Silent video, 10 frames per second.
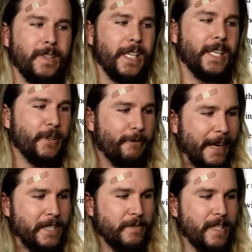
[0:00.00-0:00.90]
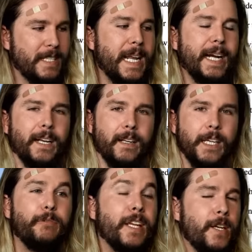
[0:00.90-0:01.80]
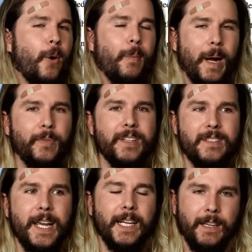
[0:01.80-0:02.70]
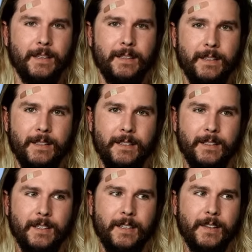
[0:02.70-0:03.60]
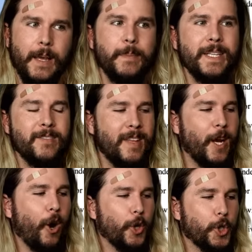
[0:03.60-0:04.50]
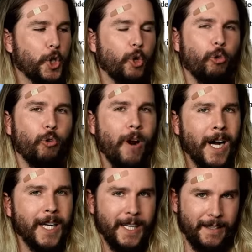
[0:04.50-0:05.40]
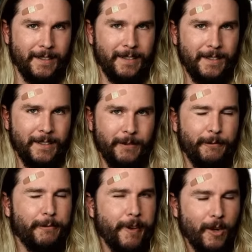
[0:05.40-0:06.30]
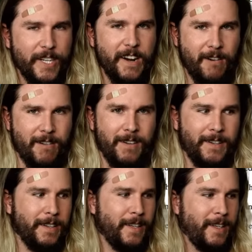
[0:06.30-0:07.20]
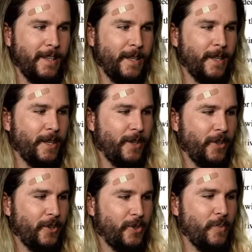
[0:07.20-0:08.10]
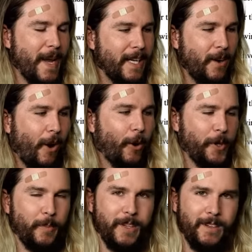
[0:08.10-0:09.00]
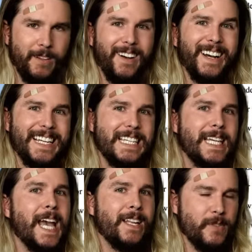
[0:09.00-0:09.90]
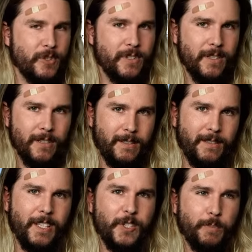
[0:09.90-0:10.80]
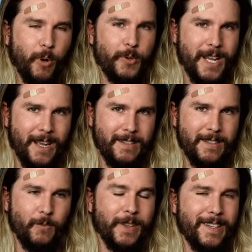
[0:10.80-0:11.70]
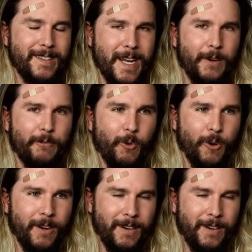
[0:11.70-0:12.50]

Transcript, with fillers: in the face of this data, if they know about this data, that means they are trying very hard to make an argument against these protests and what they stand for